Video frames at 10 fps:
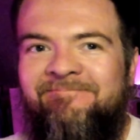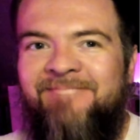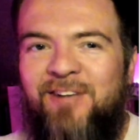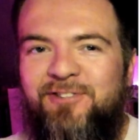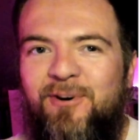
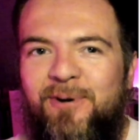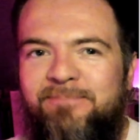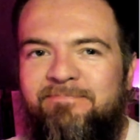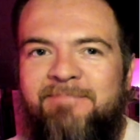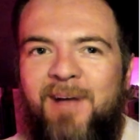How's it going?
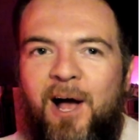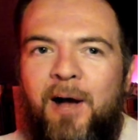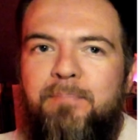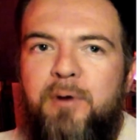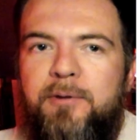
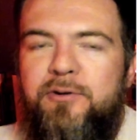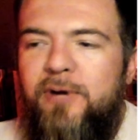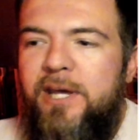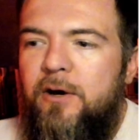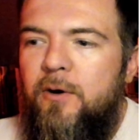I'm Boomer
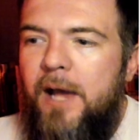Trujillo,